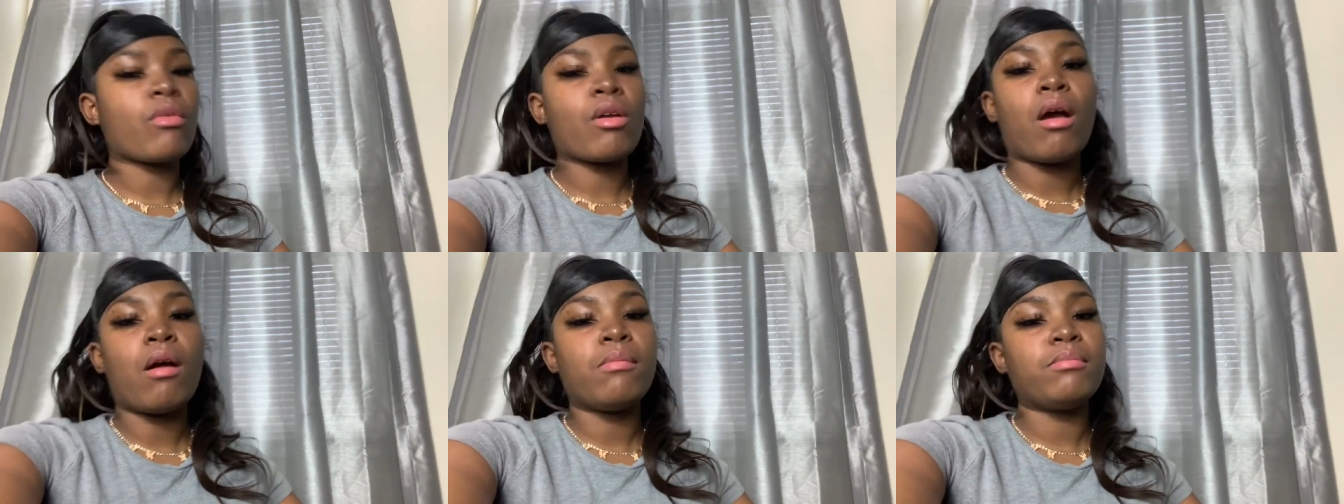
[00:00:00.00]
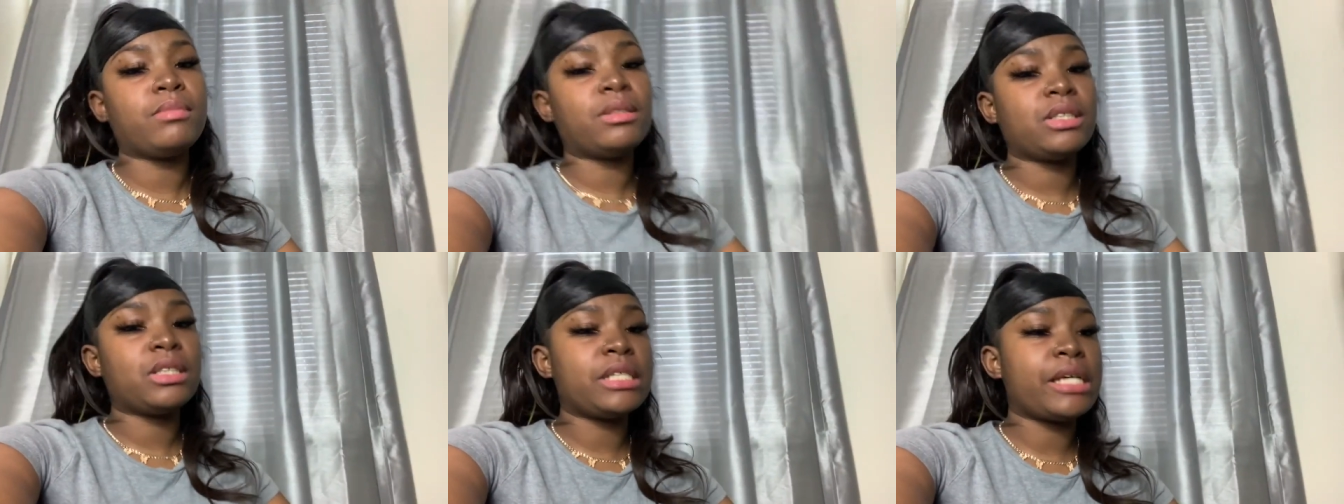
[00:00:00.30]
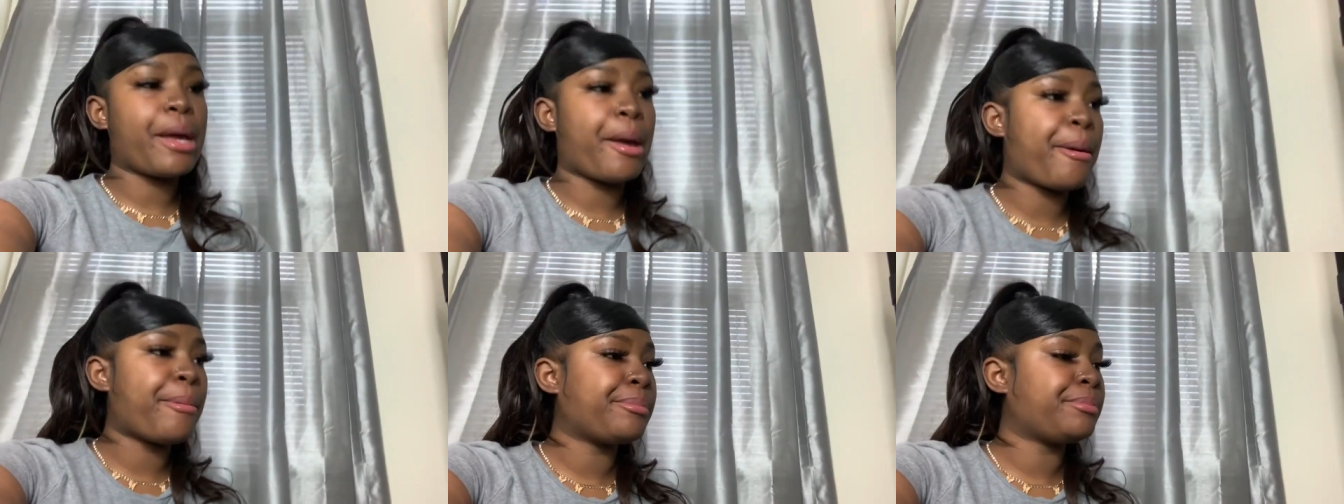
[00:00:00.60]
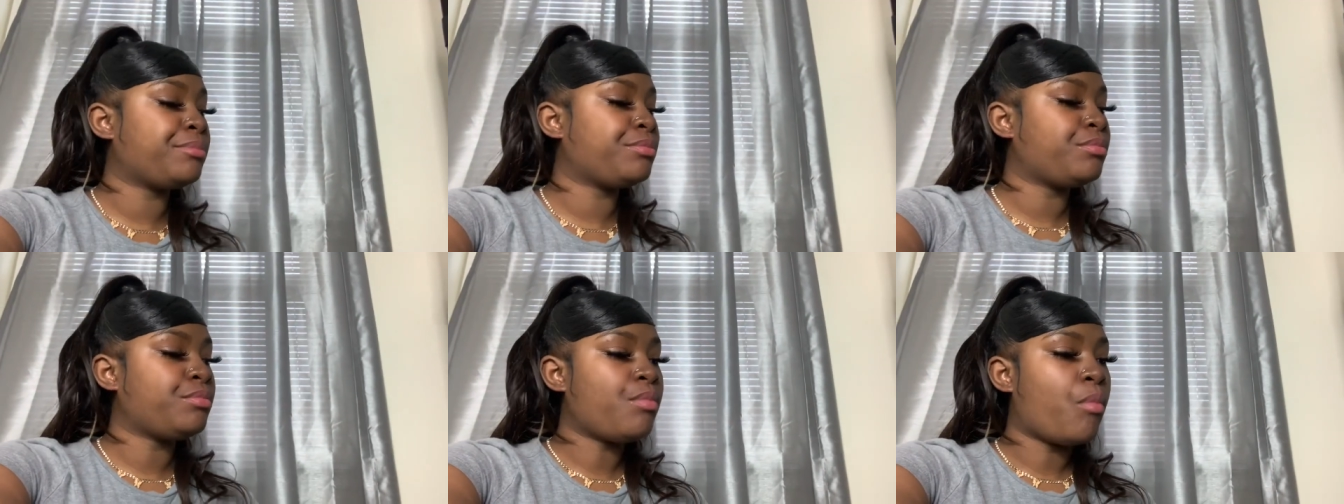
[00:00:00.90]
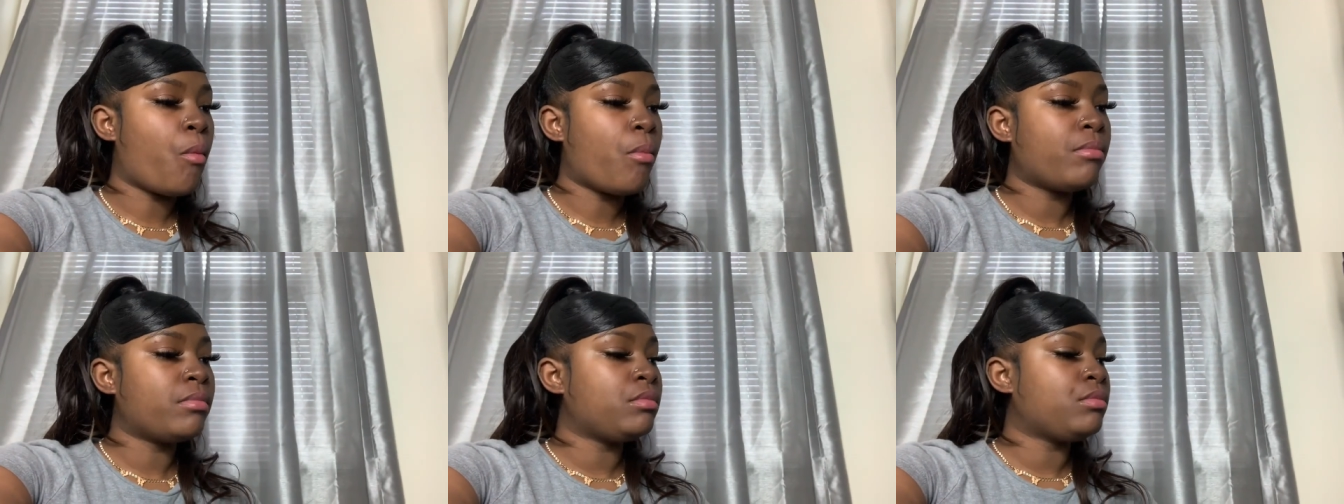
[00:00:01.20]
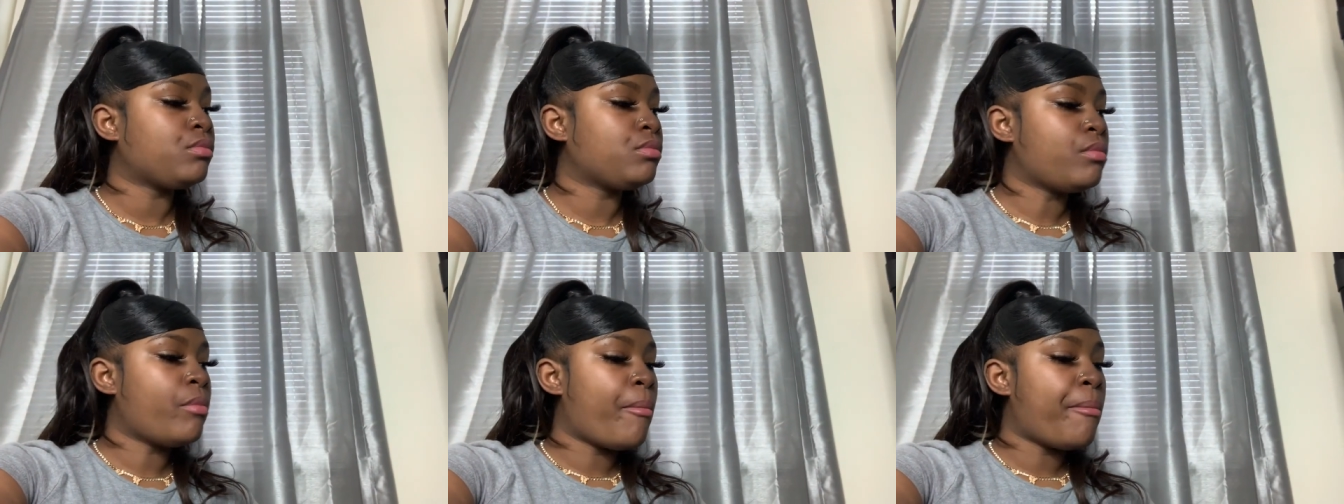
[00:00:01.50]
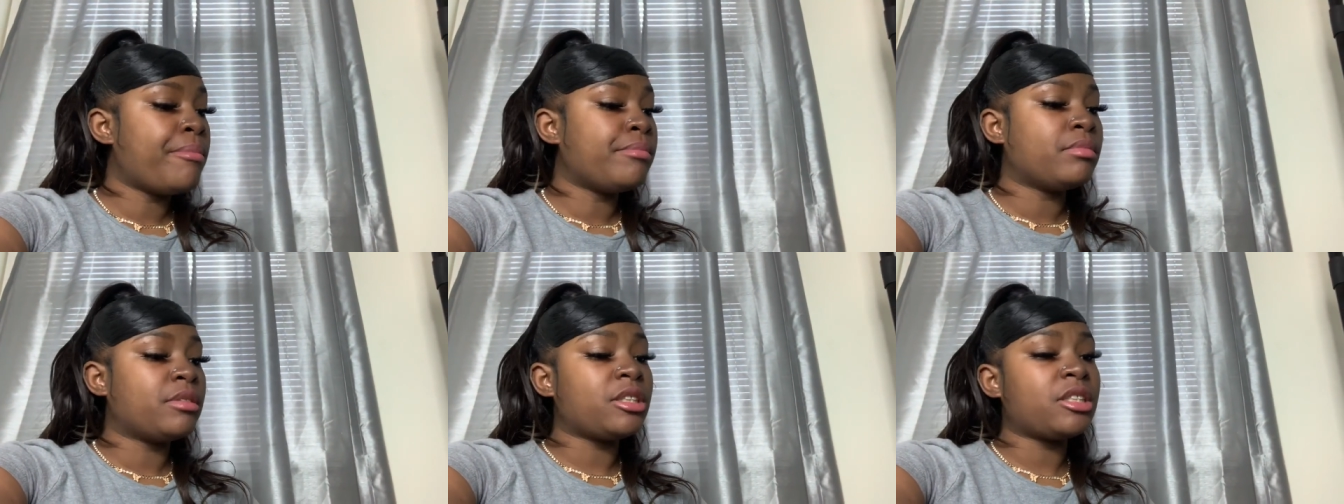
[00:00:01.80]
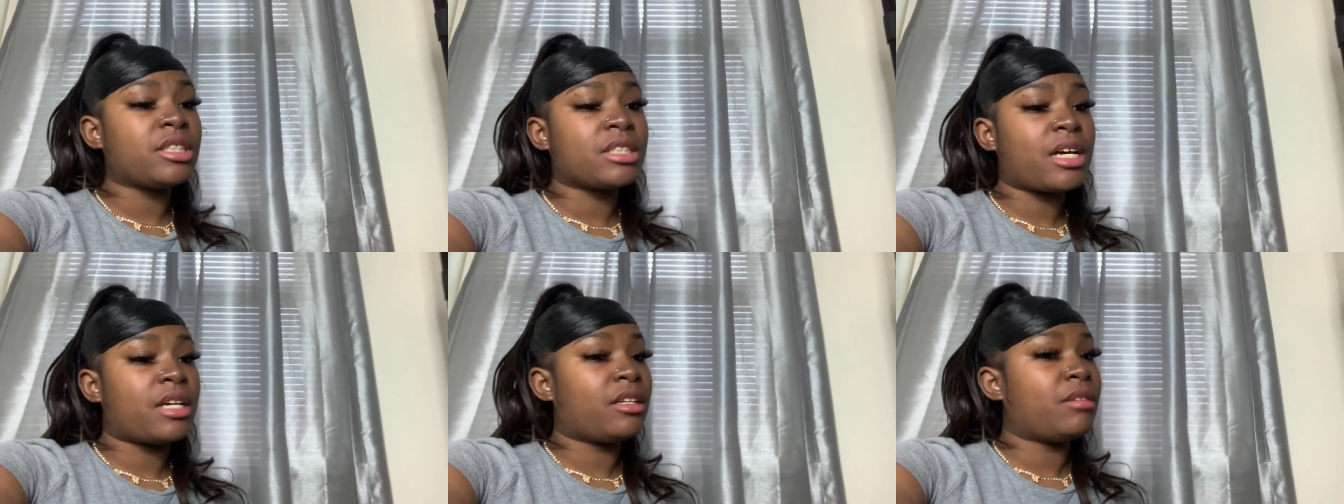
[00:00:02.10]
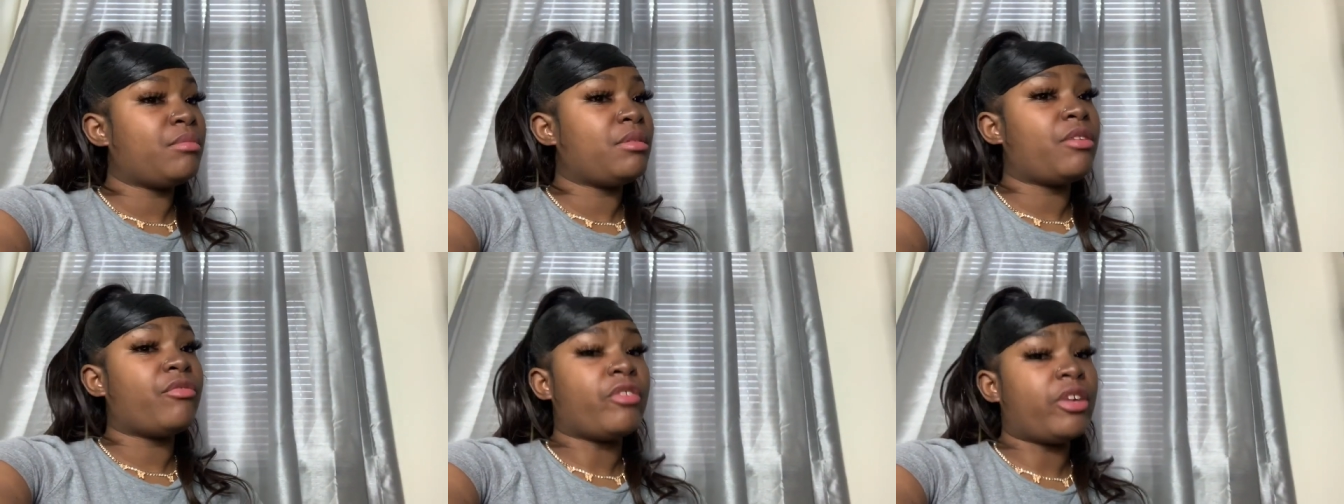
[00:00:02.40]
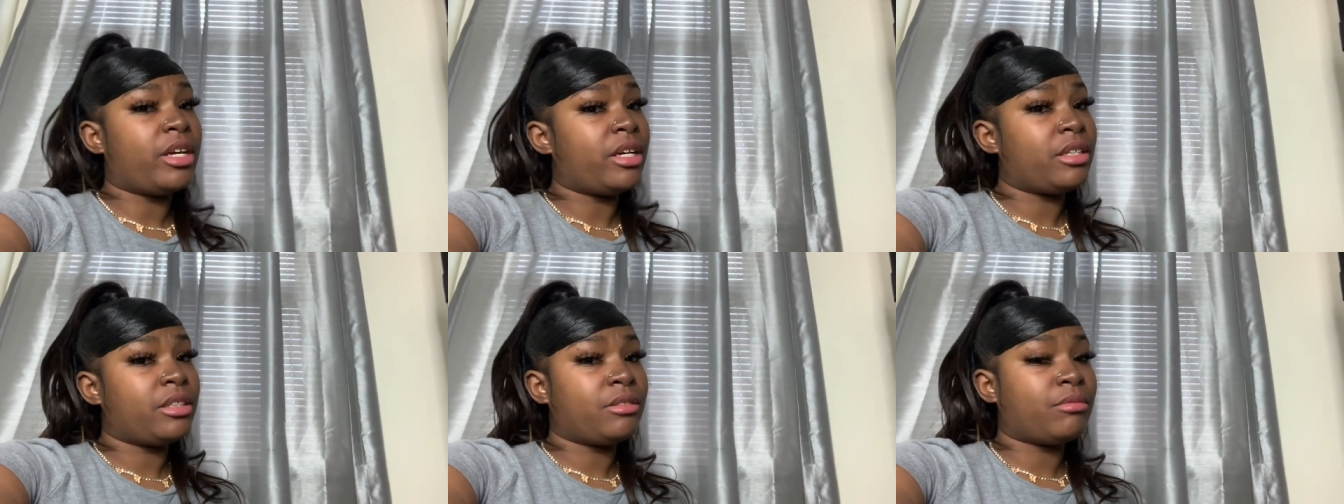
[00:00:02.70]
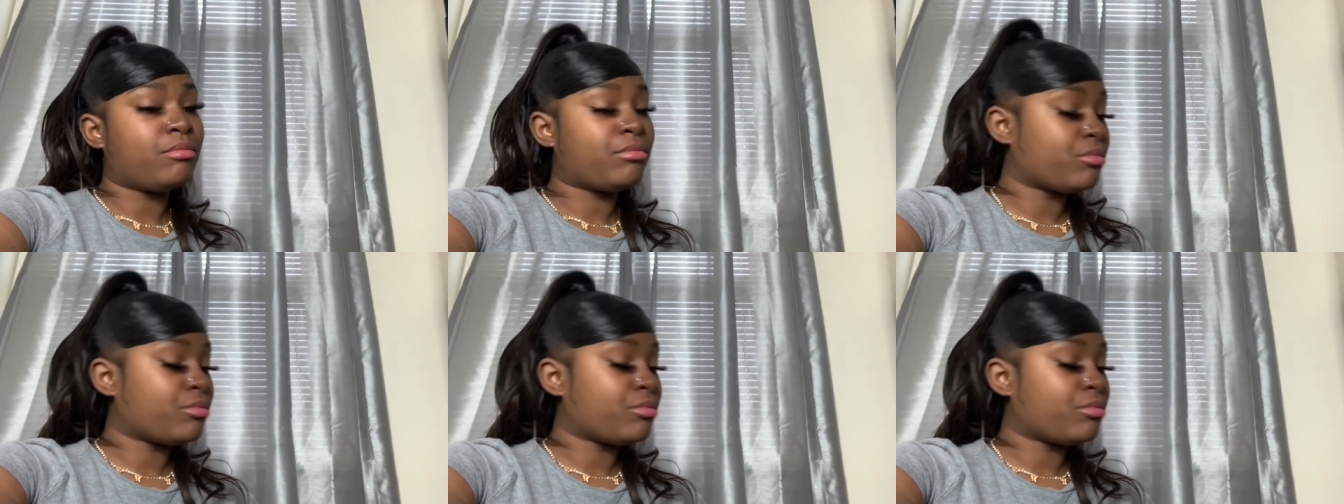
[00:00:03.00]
But yeah. This is kind of me venting,